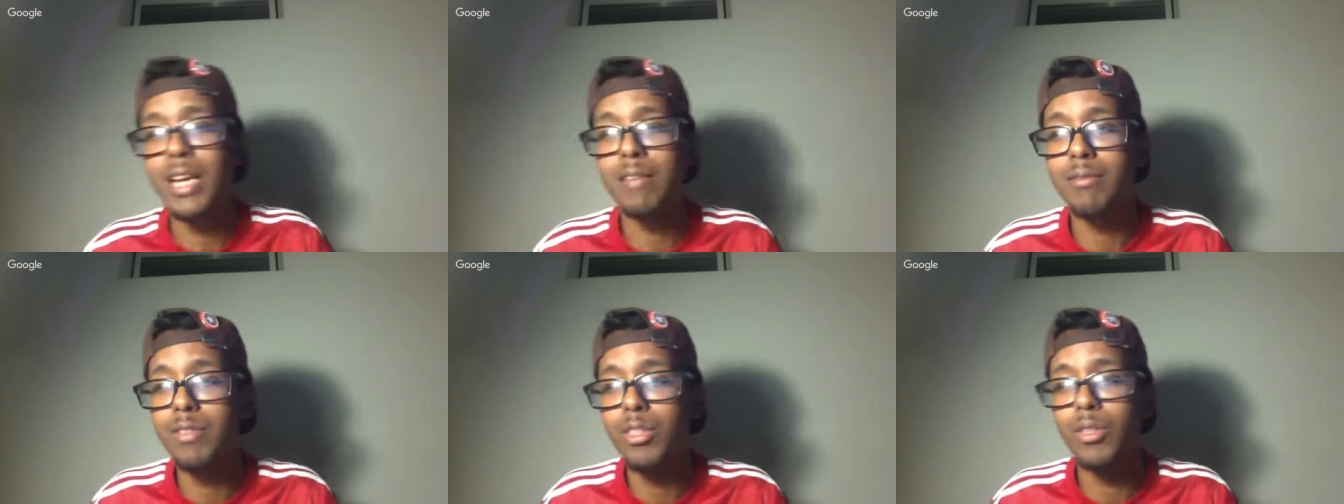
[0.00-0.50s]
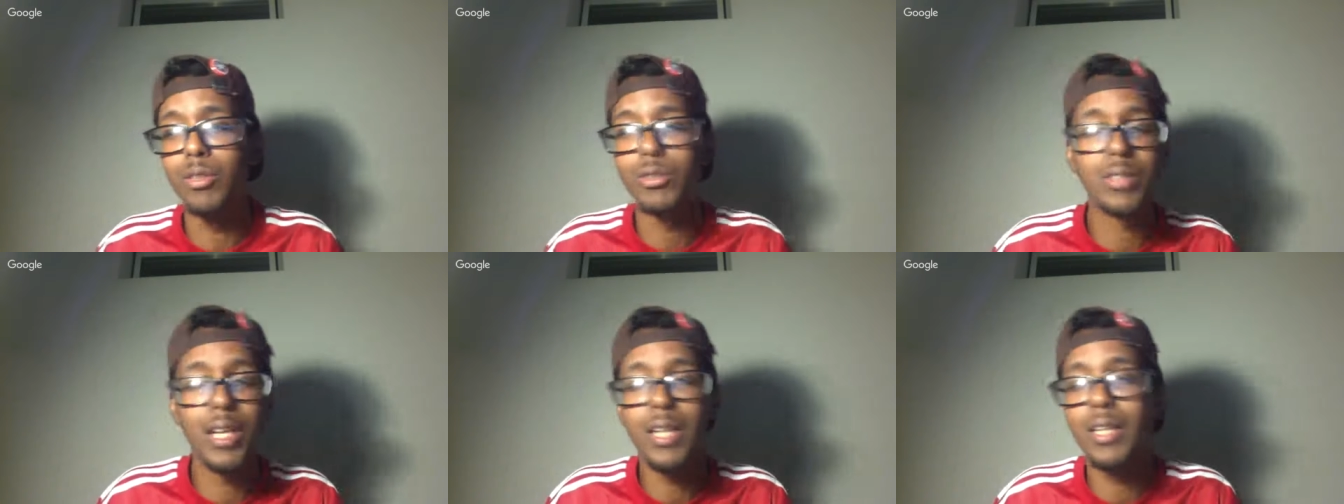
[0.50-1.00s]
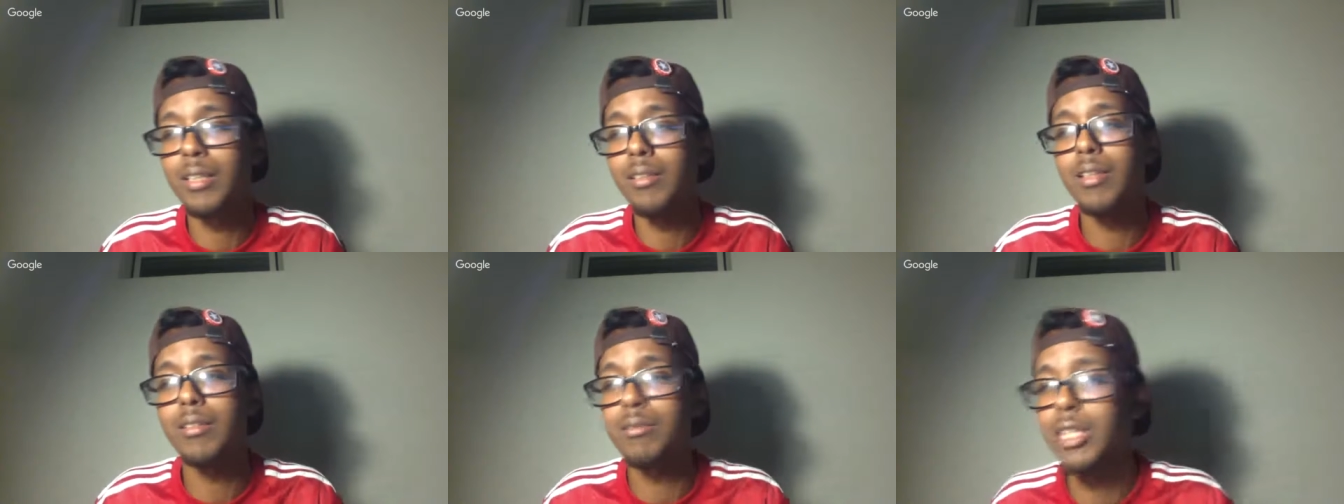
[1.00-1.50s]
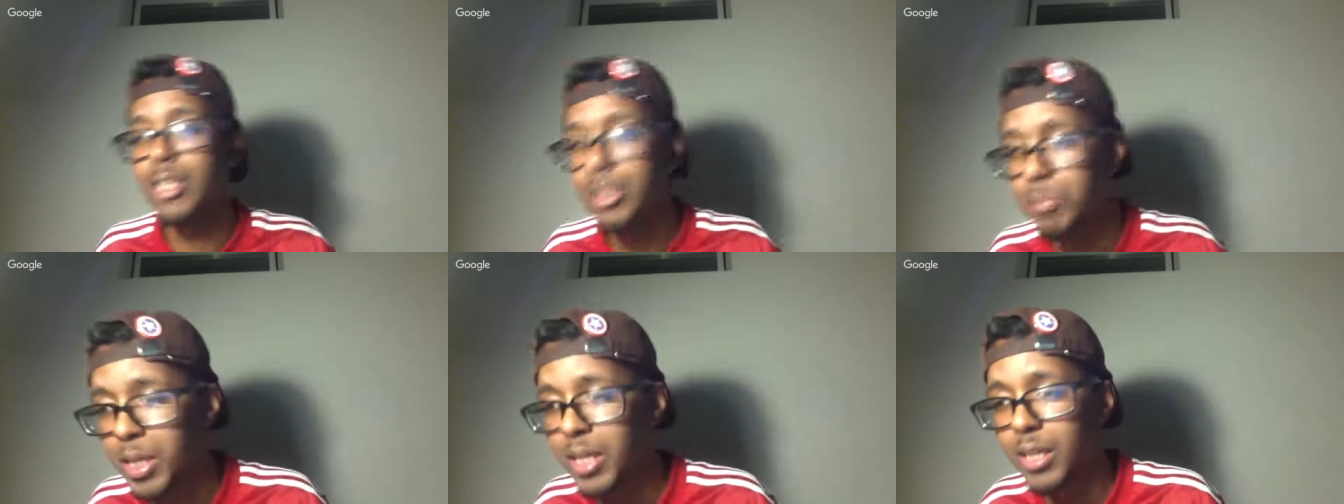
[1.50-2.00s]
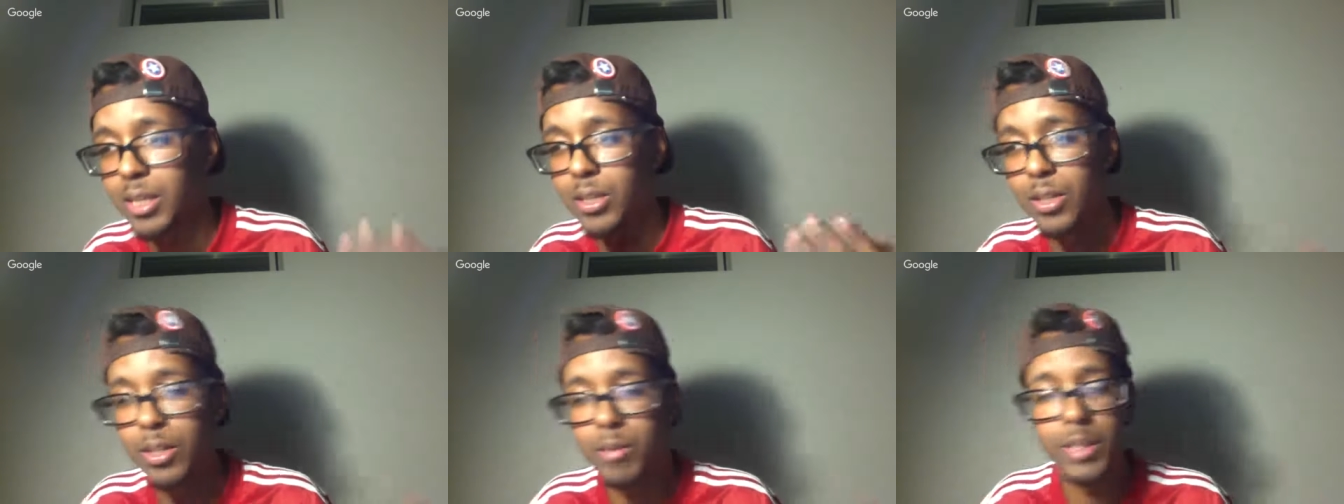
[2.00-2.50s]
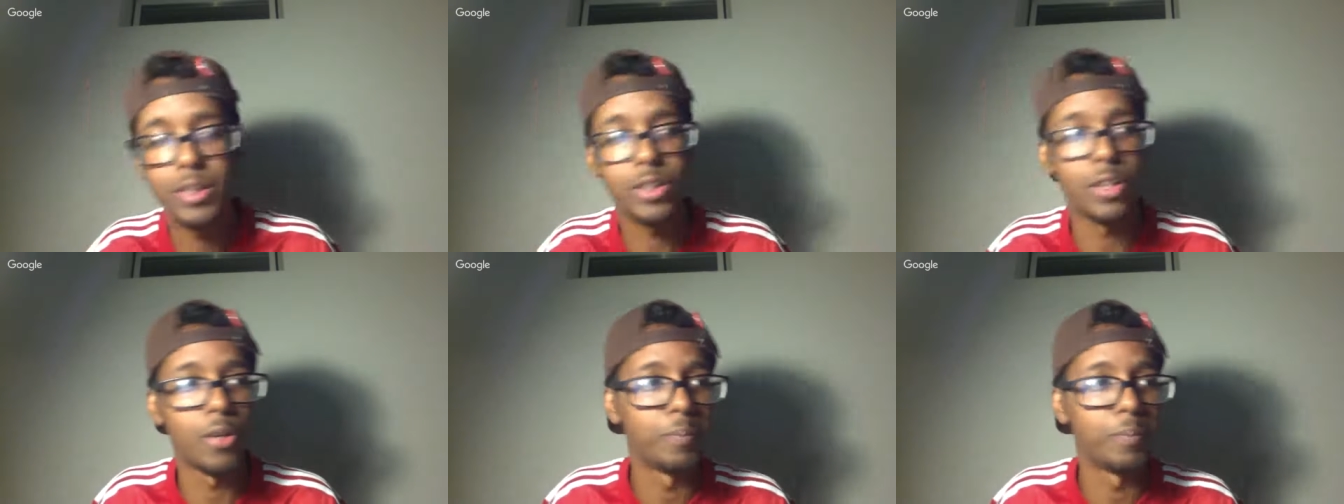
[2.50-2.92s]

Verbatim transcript: you know, stick and teach me, you know what I mean? So